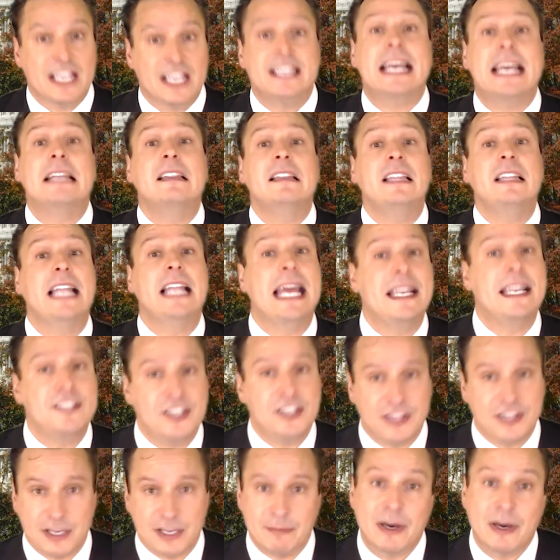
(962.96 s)
that led
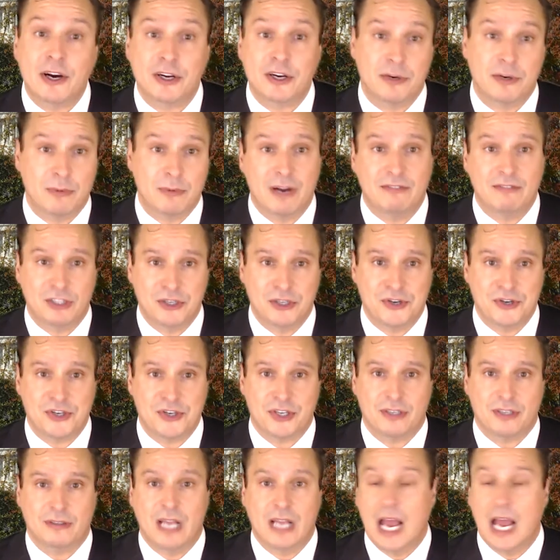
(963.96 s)
to the American Revolution.
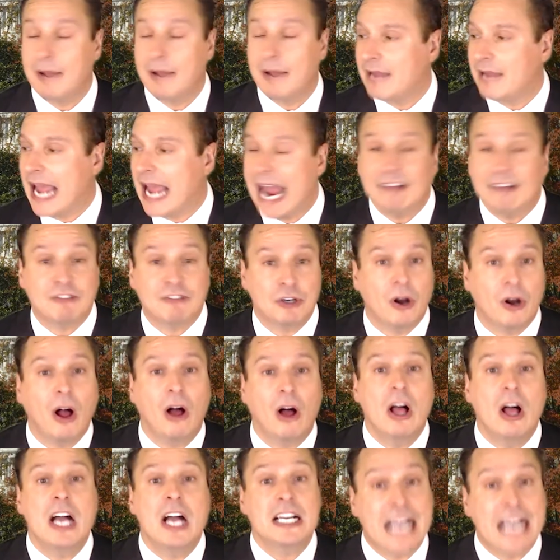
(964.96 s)
I mean, after
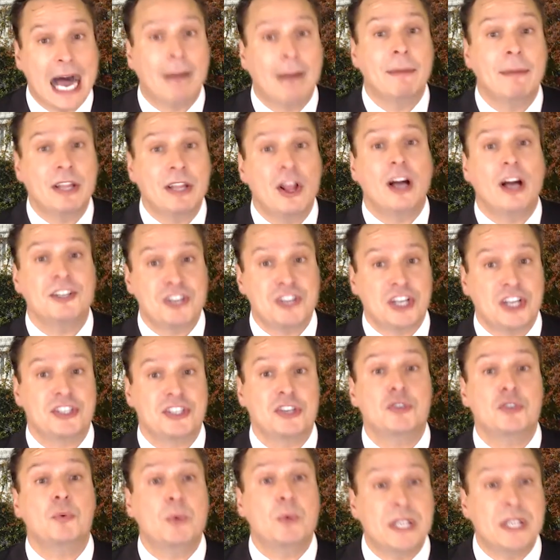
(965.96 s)
all, common law
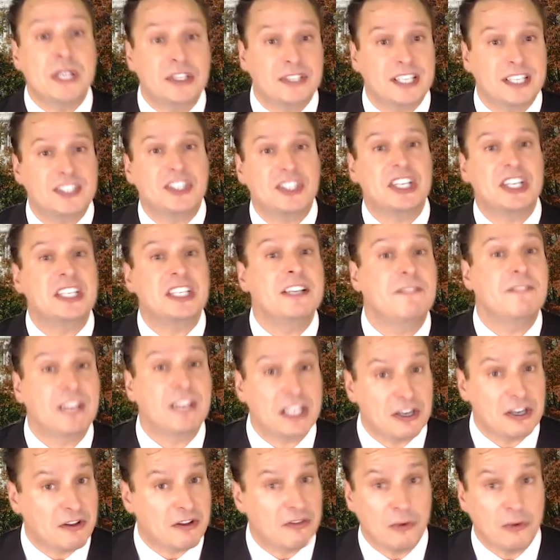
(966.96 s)
judges wielded
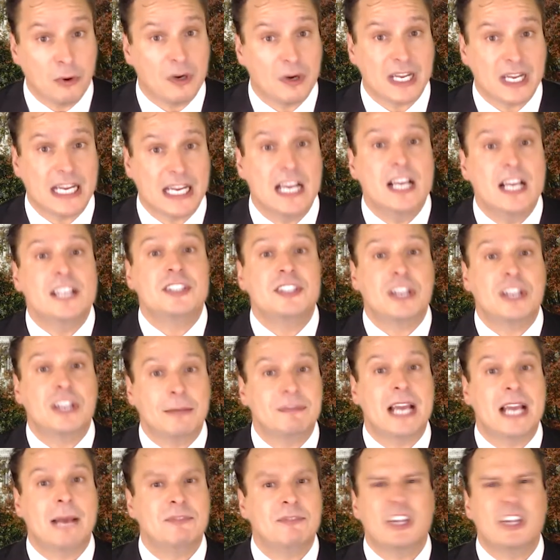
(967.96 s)
significant authority,
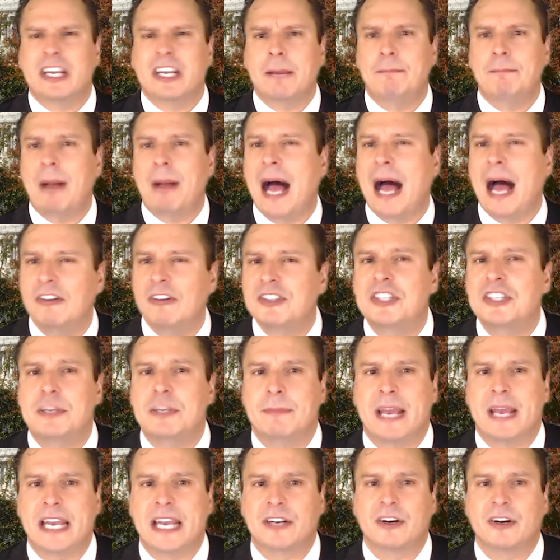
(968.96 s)
sometimes like a
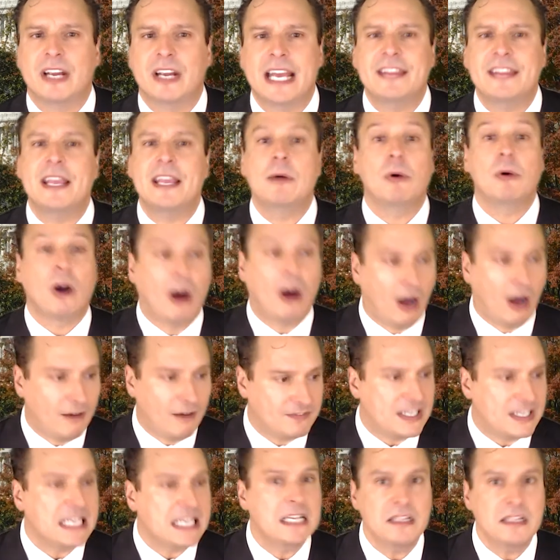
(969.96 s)
policymaker, and they were
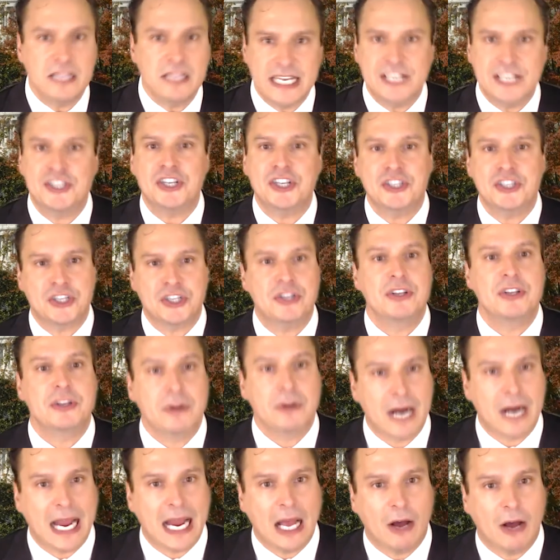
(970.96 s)
often allegiant to the
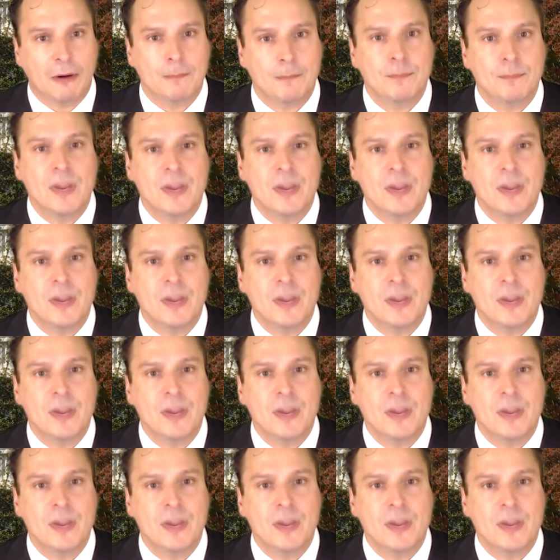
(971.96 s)
crown.